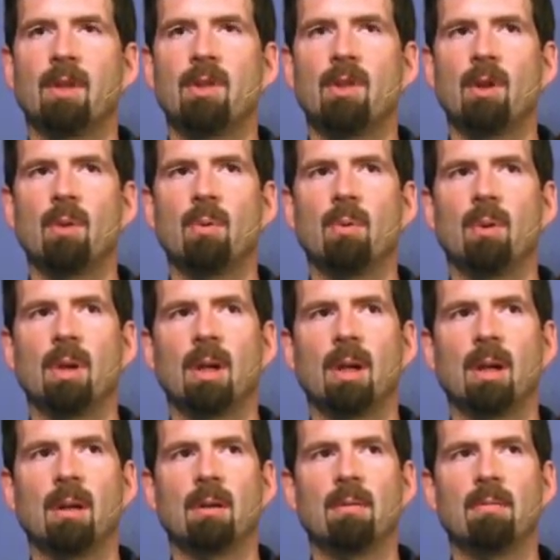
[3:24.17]

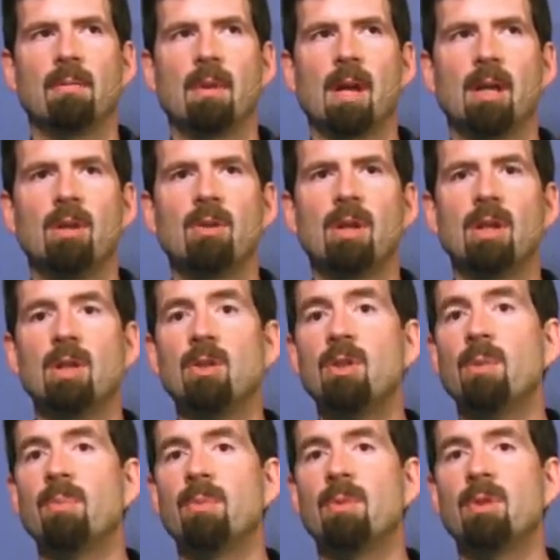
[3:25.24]
So you can do
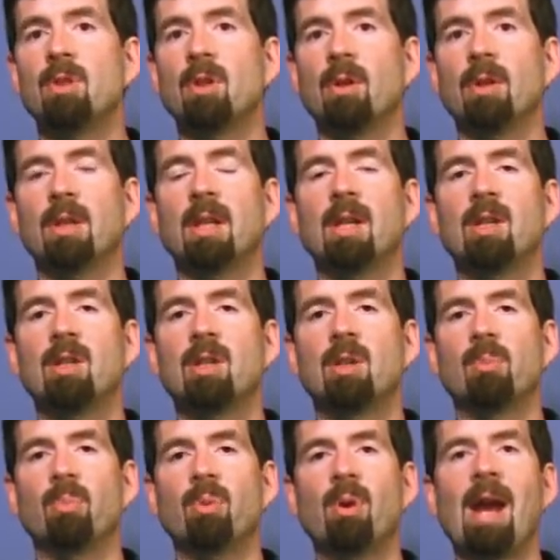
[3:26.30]
some certain things
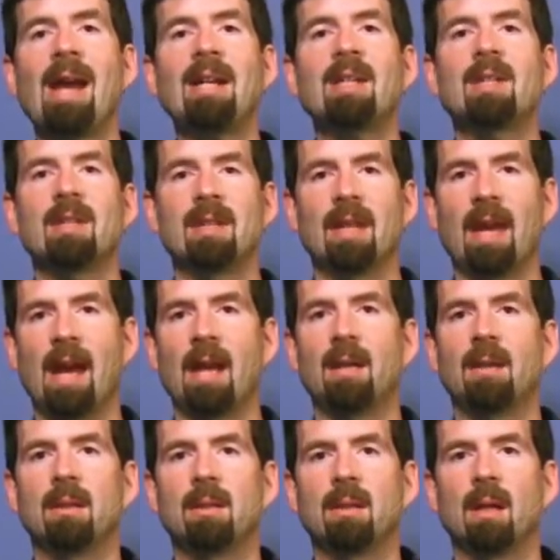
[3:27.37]
to practice that.
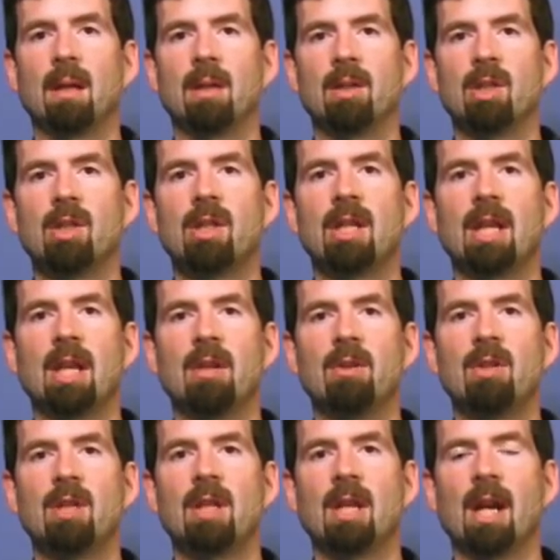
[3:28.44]
Just to get
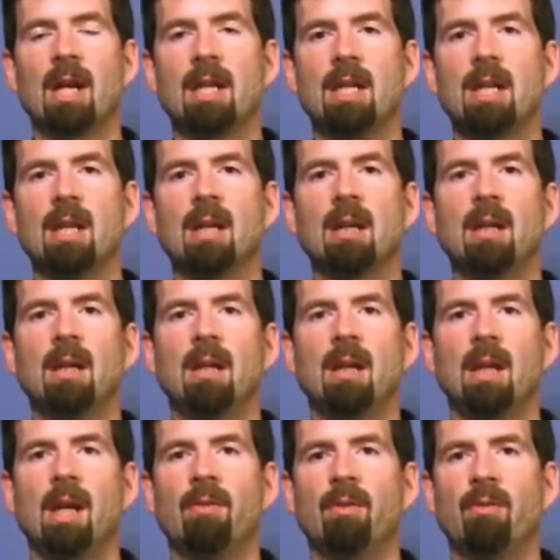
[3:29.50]
used to the idea,
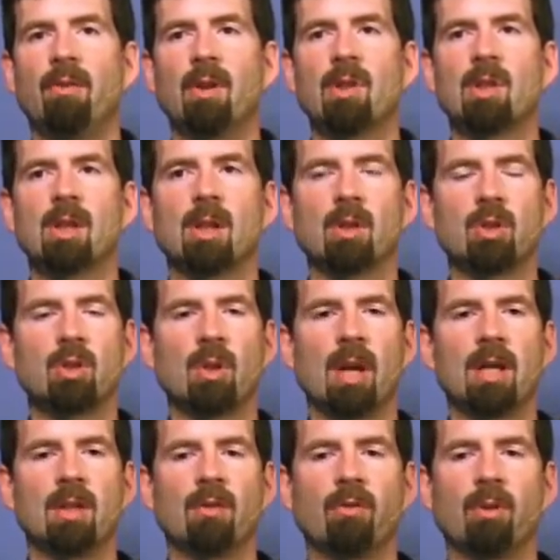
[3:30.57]
if it feels a little
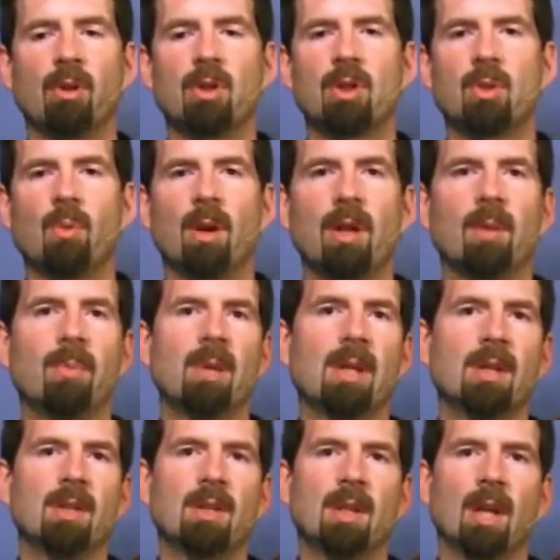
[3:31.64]
strange at first. One of them
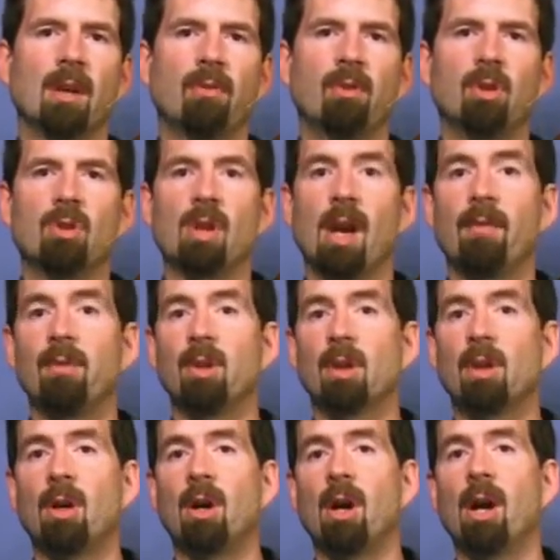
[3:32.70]
is if you're driving your
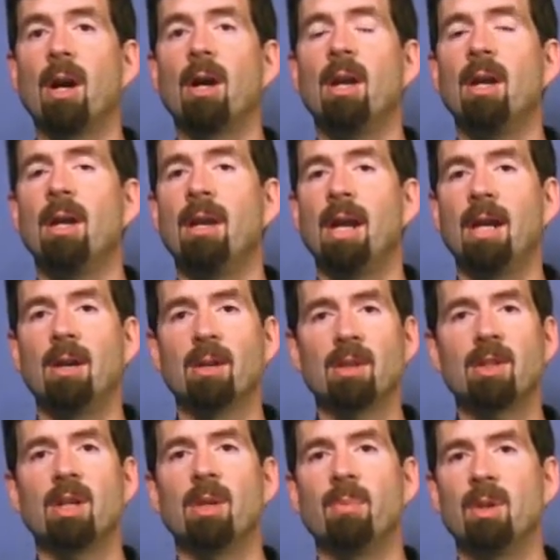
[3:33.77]
car and you're
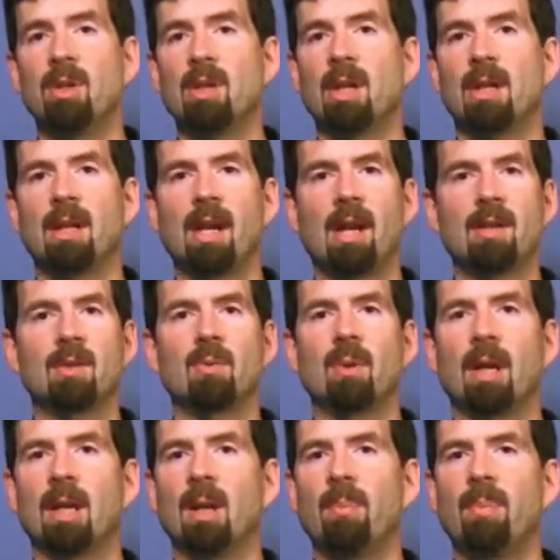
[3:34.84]
listening to music that has a
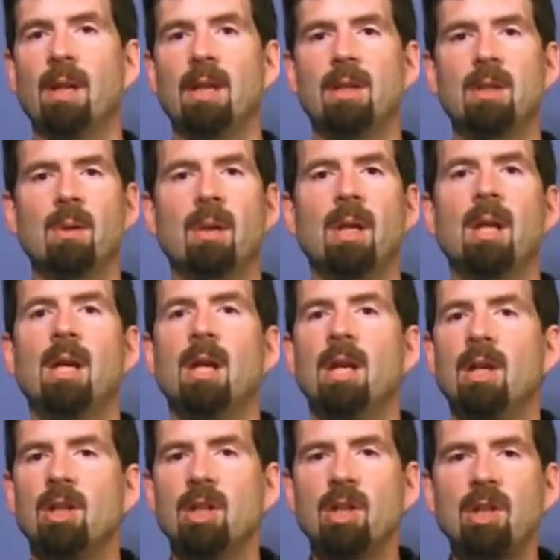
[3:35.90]
regular beat to it,
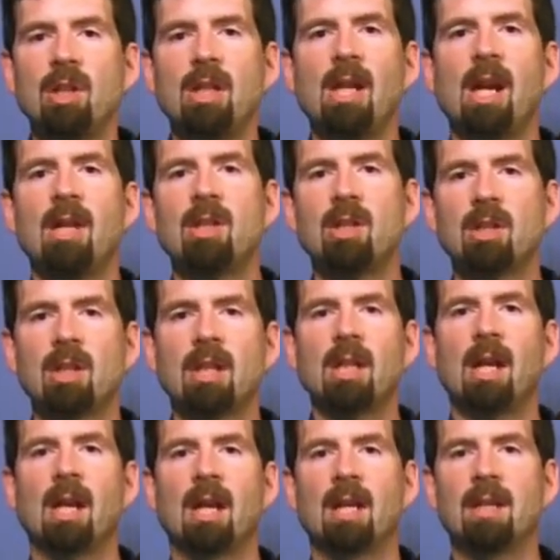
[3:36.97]
just consciously
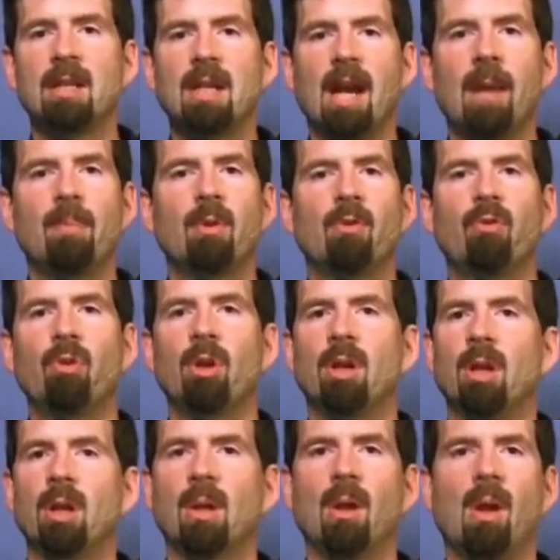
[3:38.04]
kind of tap your foot
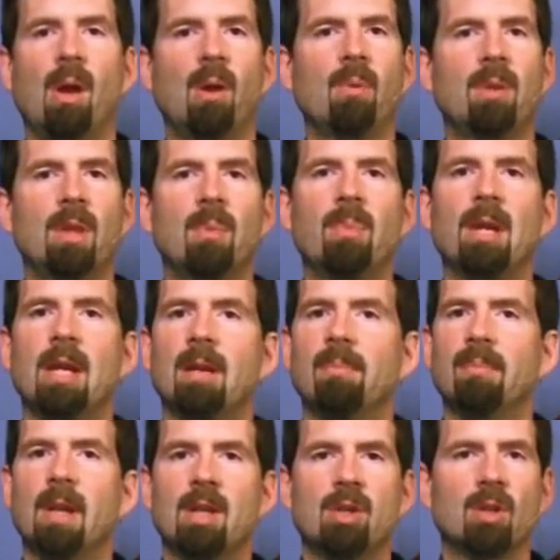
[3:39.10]
along with the beat
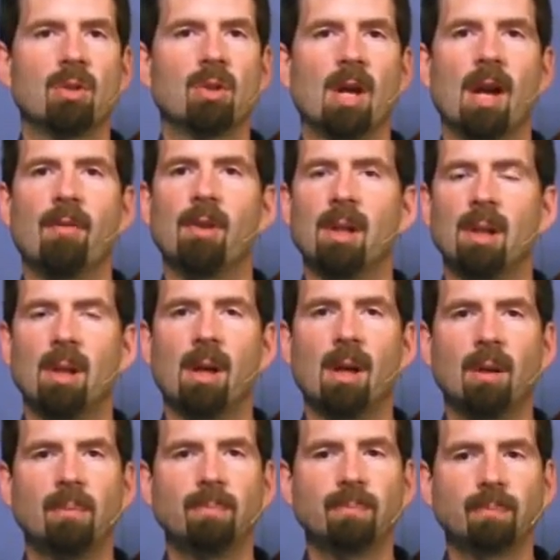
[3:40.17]
as you're driving
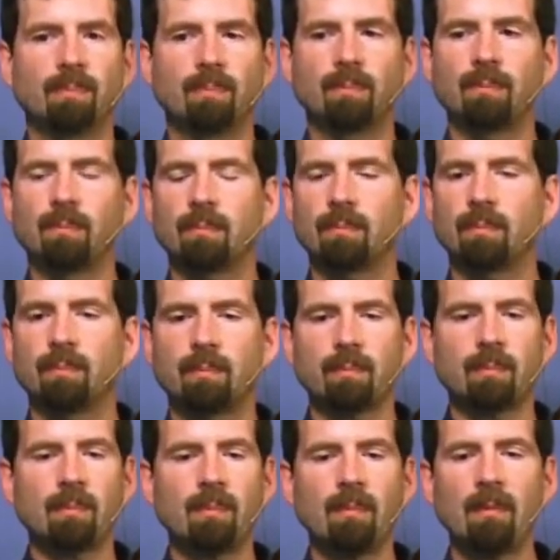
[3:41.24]
along.
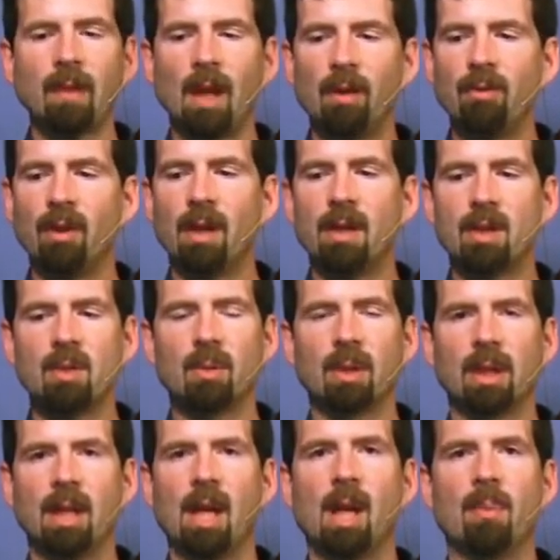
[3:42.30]
I find this
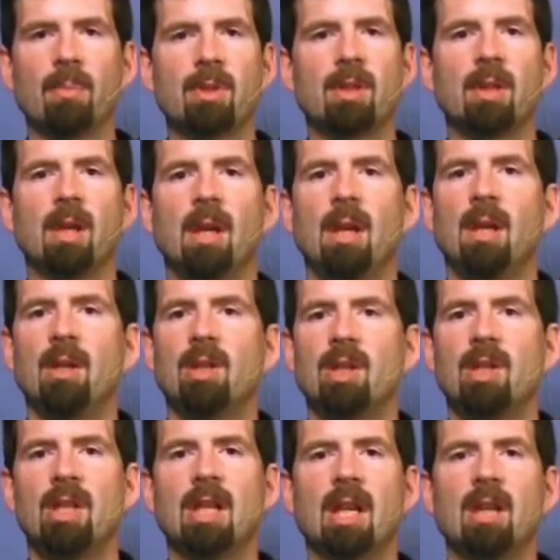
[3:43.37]
really helps
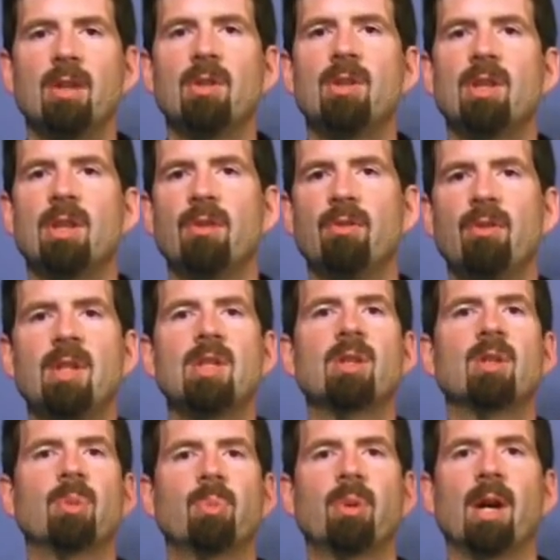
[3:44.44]
just to get used to the
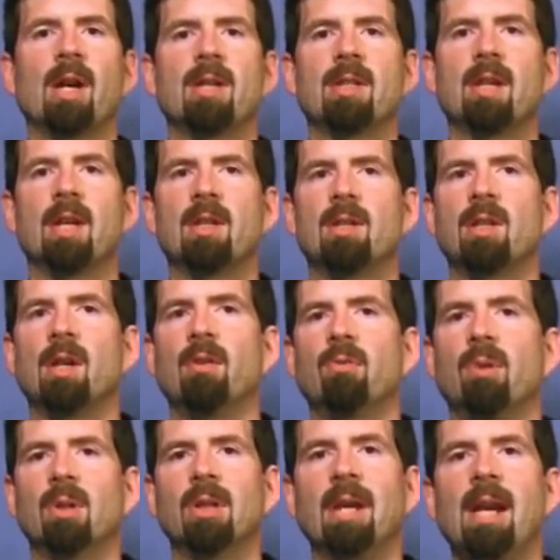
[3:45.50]
physical process of
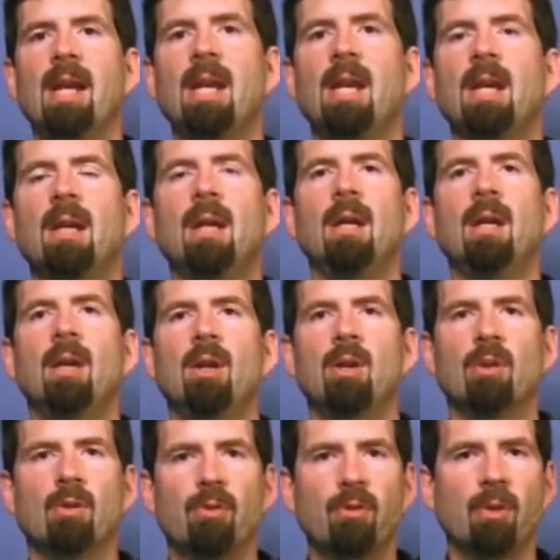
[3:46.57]
relating
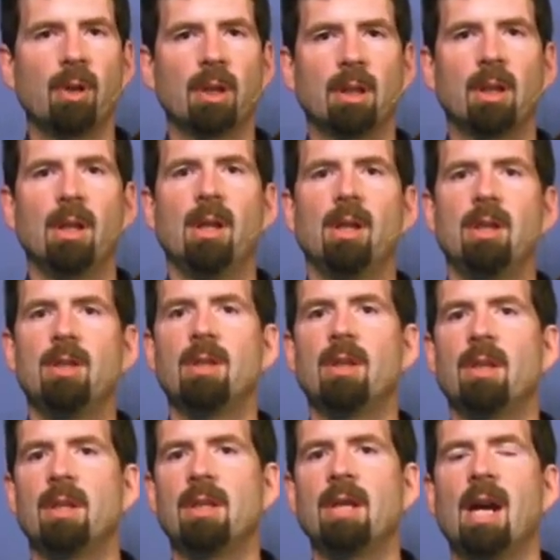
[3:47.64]
your foot to
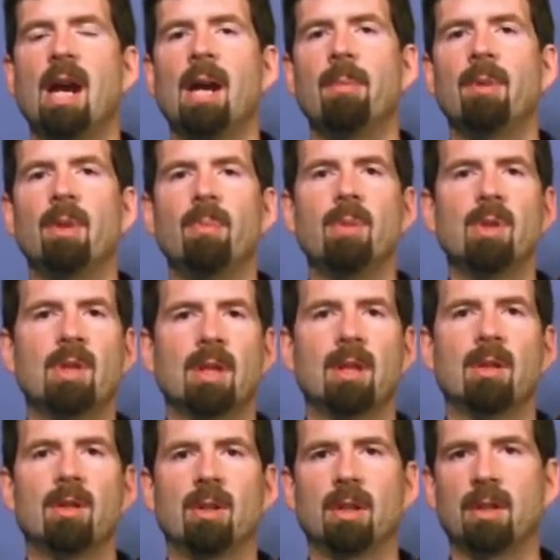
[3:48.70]
the time of the music
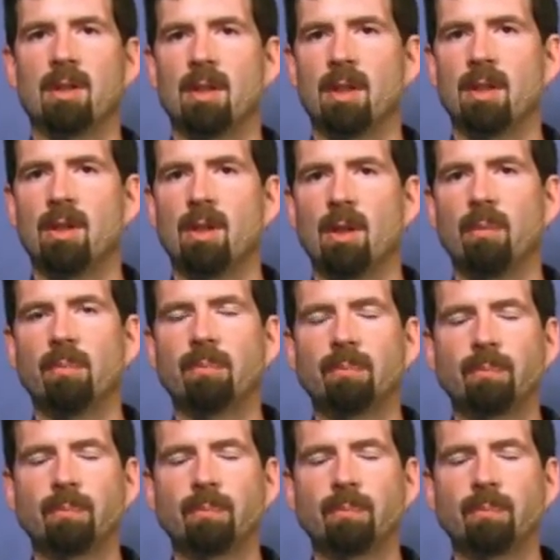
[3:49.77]
that you're listening to.